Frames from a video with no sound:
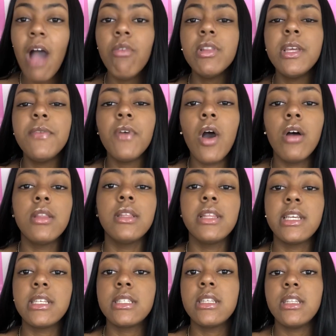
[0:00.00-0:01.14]
I will leave all the
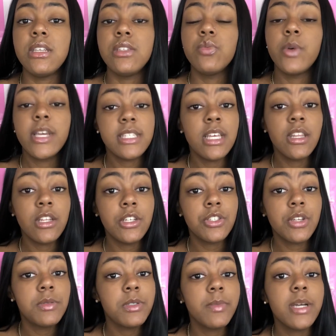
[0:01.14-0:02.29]
links to these wigs in the
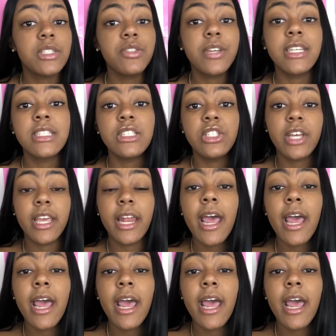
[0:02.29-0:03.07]
description box so you guys can check